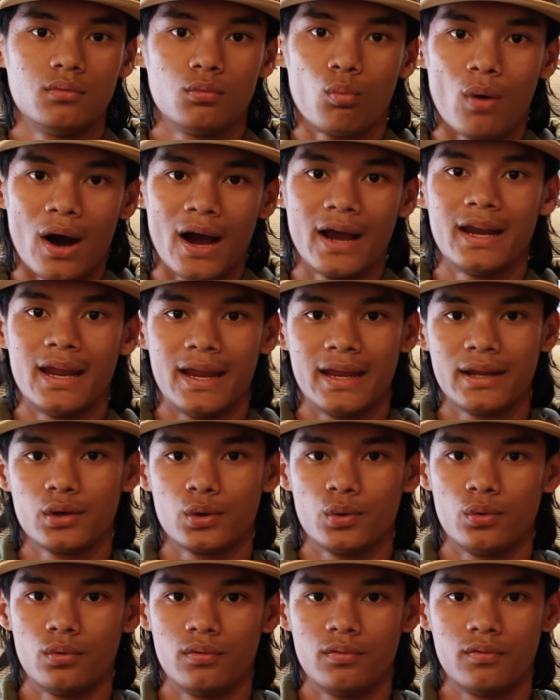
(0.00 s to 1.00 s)
wide
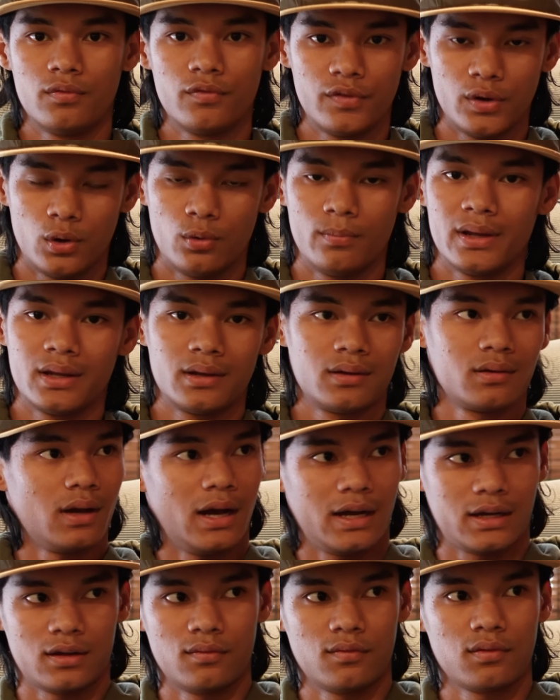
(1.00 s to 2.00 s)
angle filming,
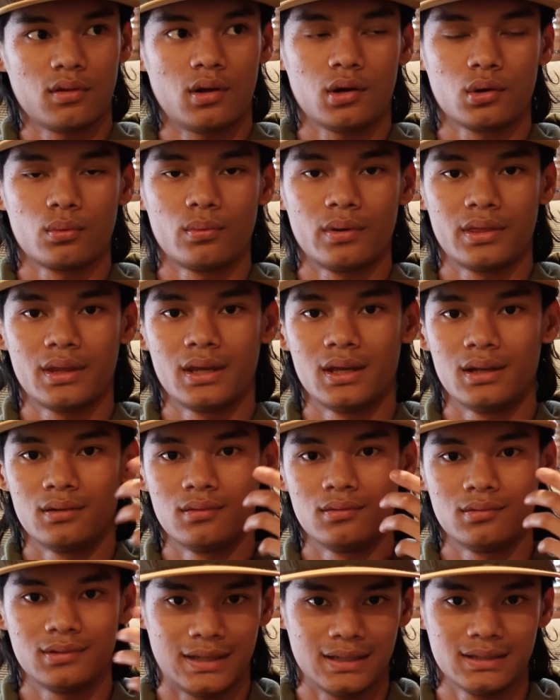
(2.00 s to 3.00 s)
I can vlog with
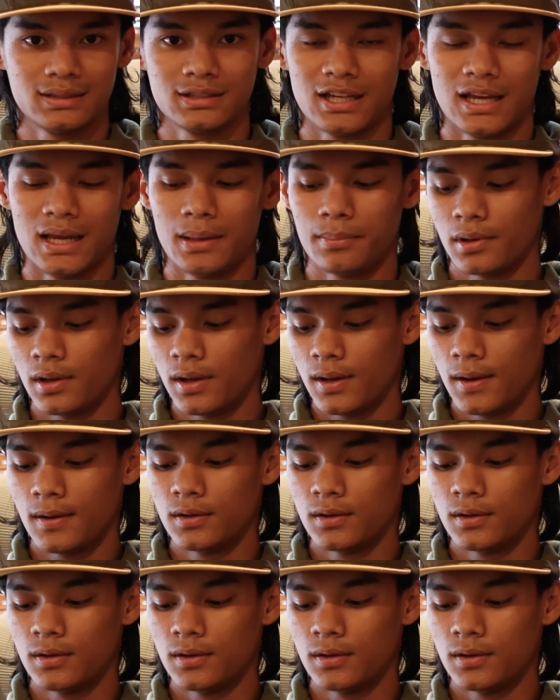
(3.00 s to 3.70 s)
it, landscape,